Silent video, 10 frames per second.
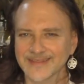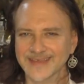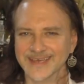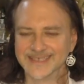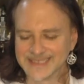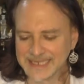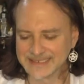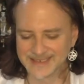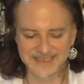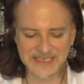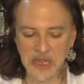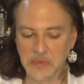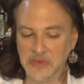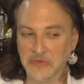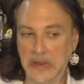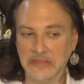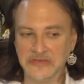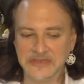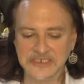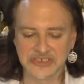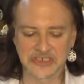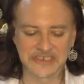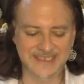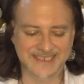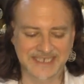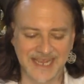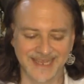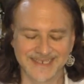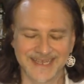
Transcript: the extended's going to be rather interesting.